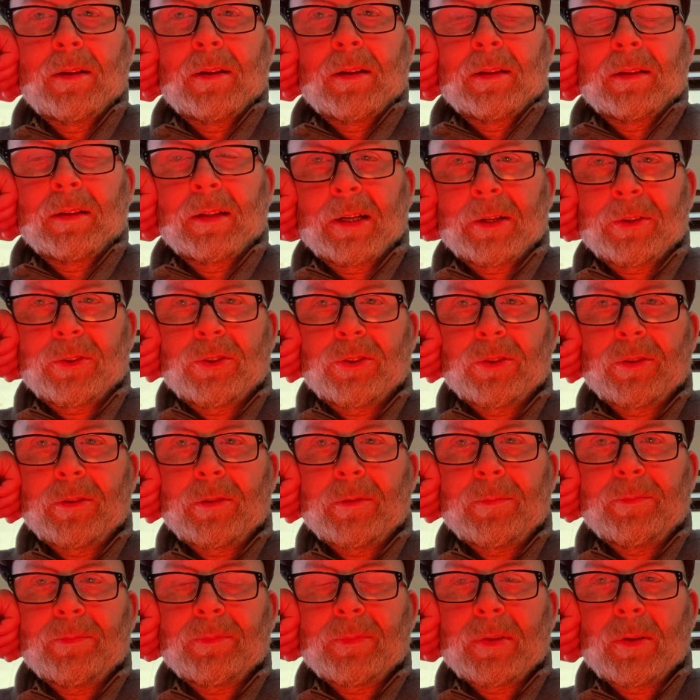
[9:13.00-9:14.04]

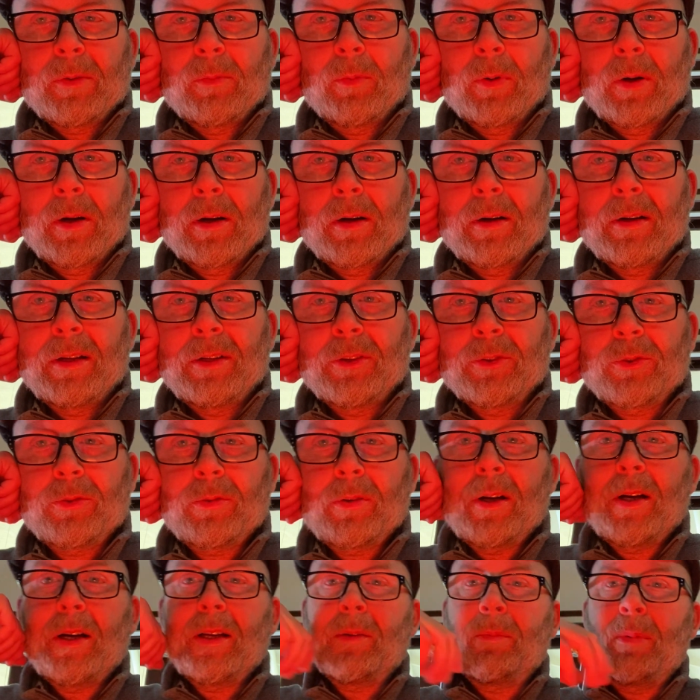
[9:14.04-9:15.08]
lecture, where in
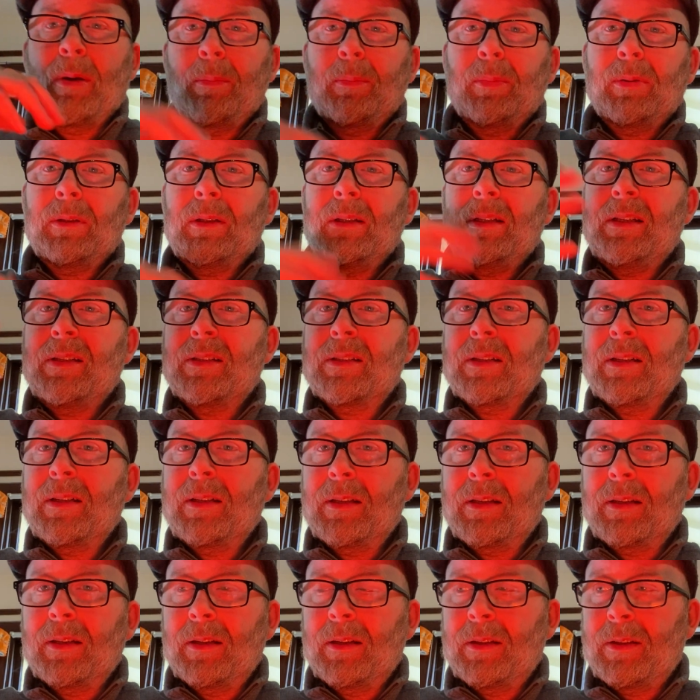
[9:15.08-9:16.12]
trying to be
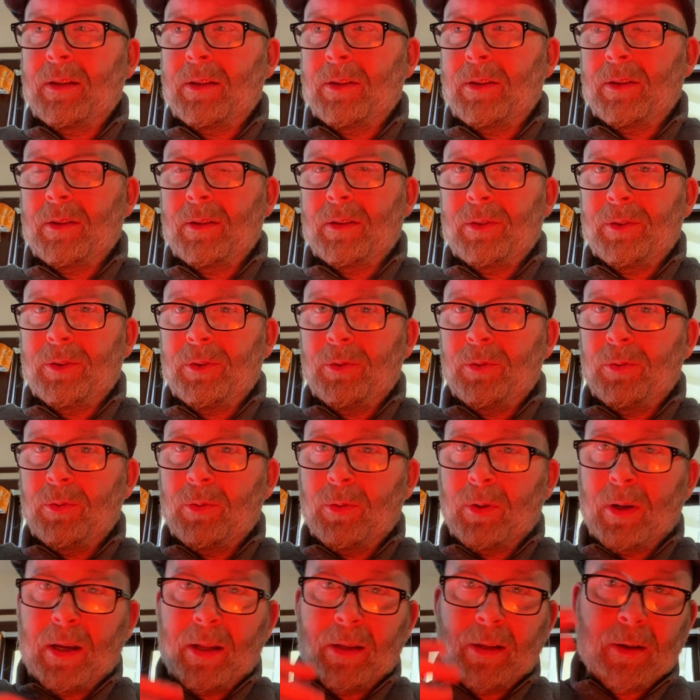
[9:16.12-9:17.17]
pleasing, you
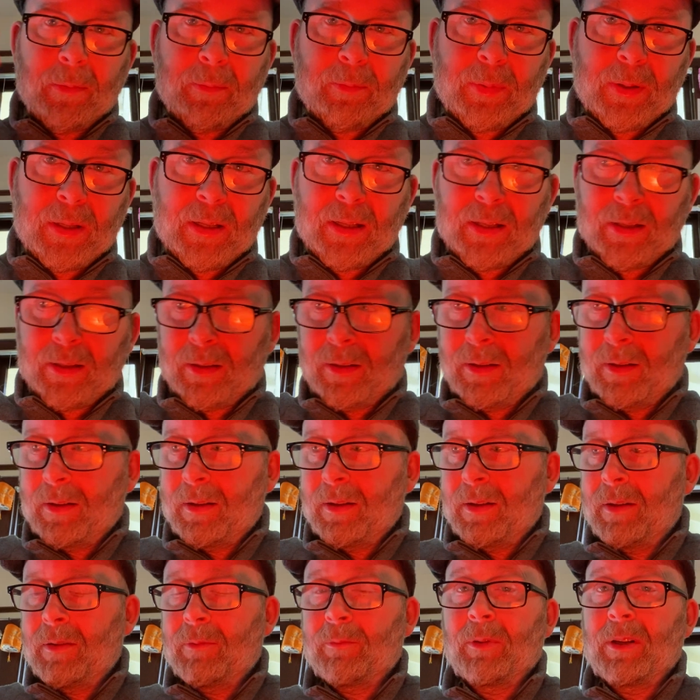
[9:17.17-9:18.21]
end up being
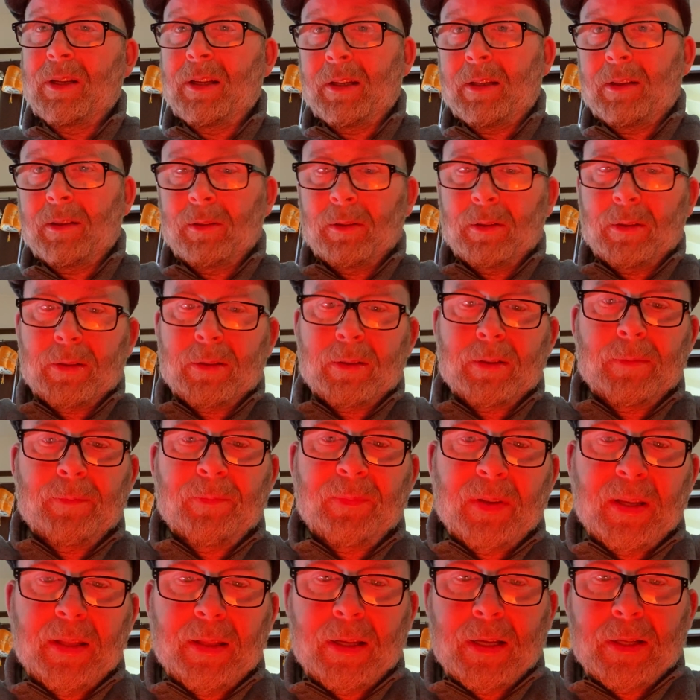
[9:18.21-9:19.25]
ridiculous.
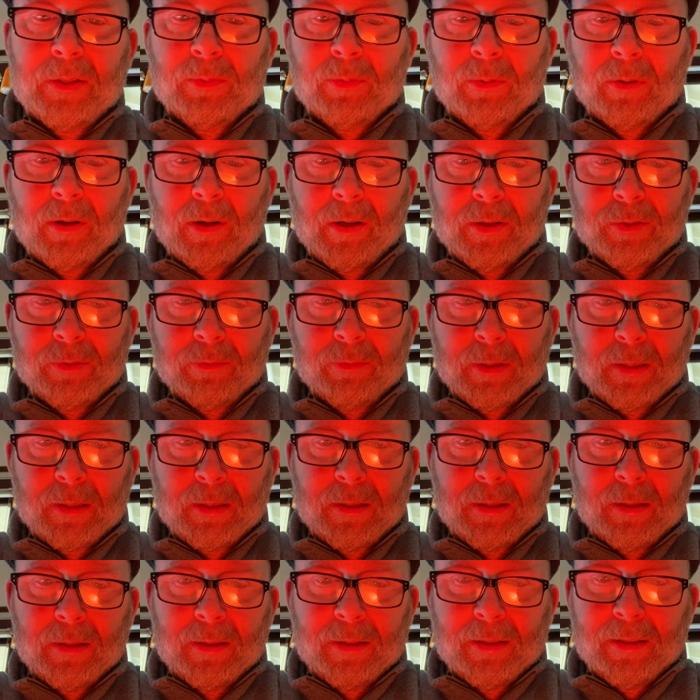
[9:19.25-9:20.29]
And that's where
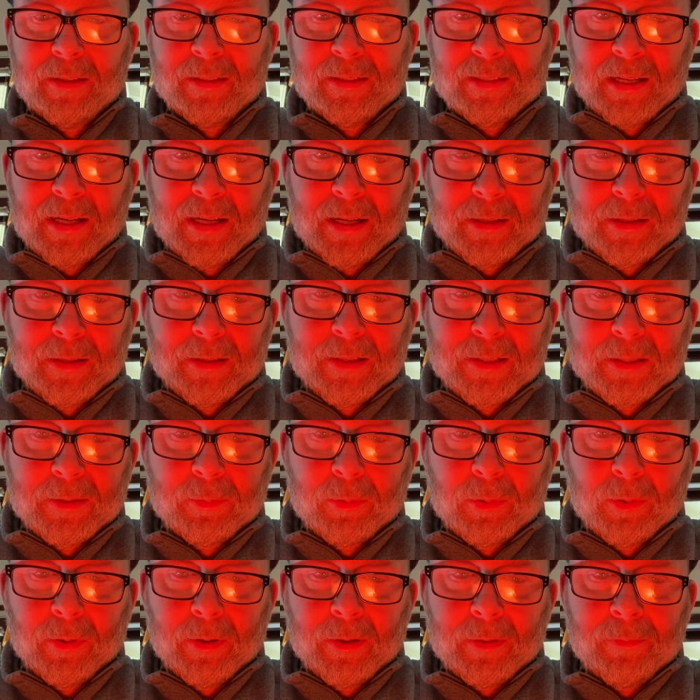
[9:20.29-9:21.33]
Osric is at this
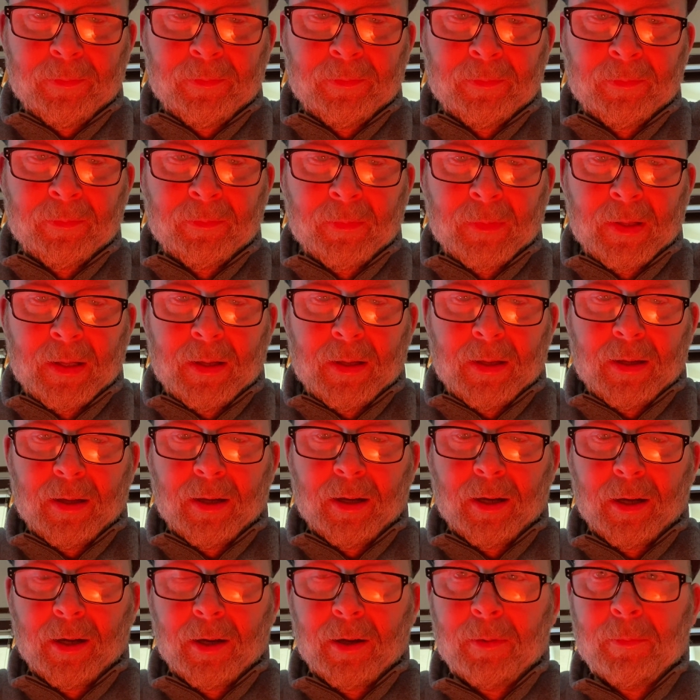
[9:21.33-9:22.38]
point.
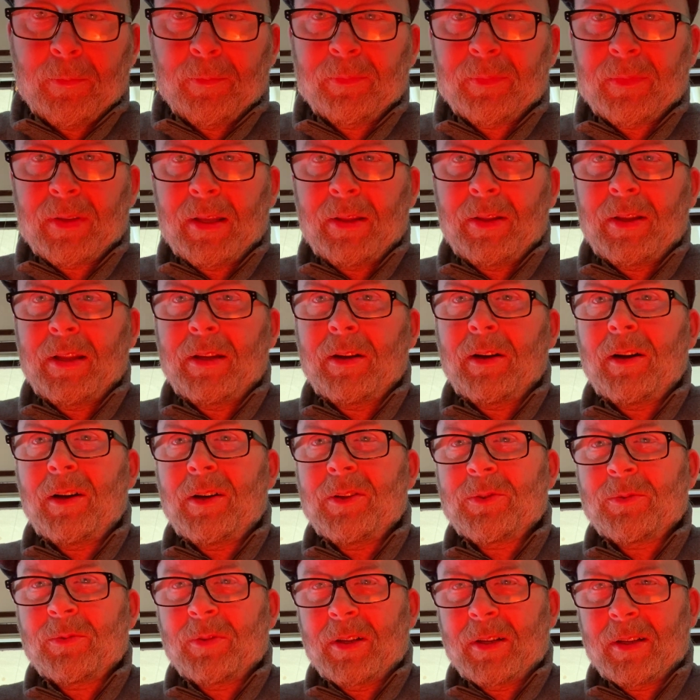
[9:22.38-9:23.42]
And then
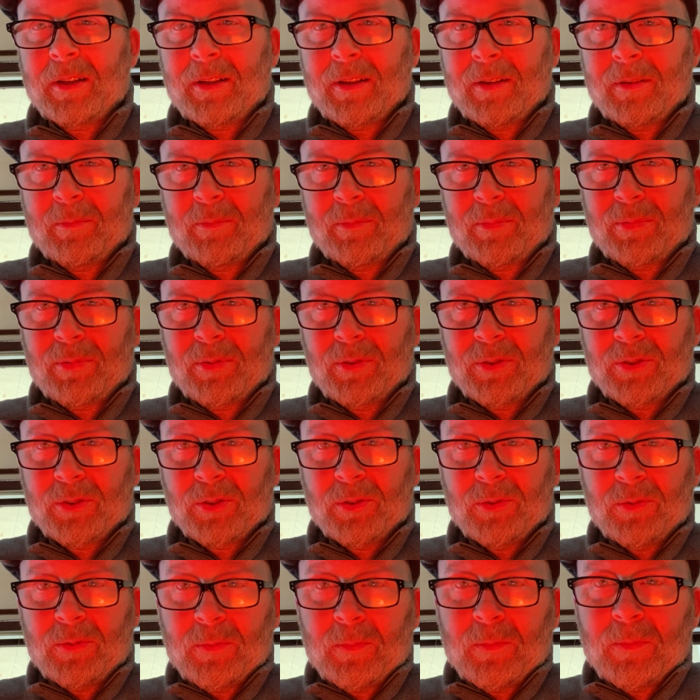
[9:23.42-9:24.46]
Osric
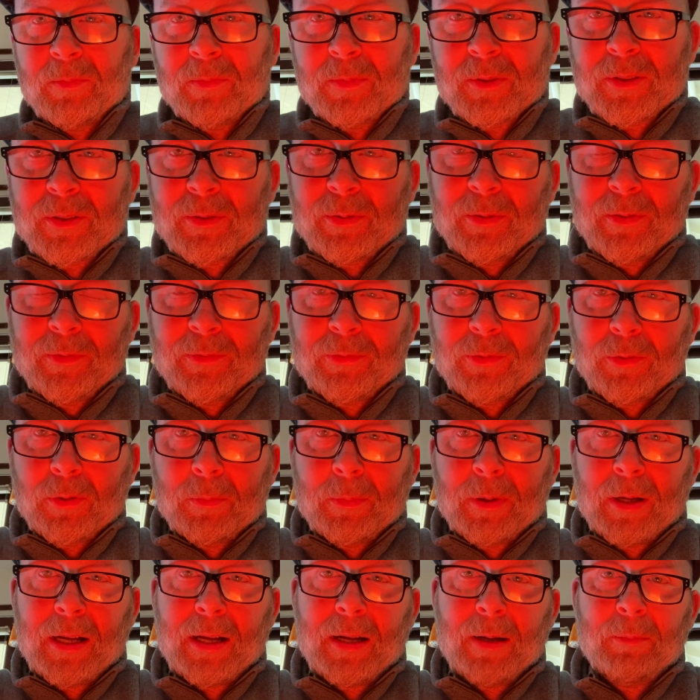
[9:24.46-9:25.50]
presumes to inform
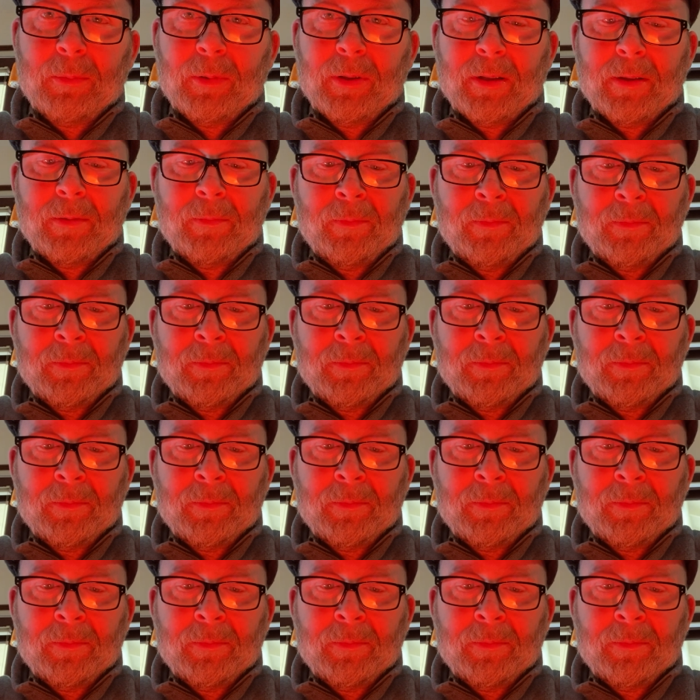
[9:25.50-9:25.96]
Hamlet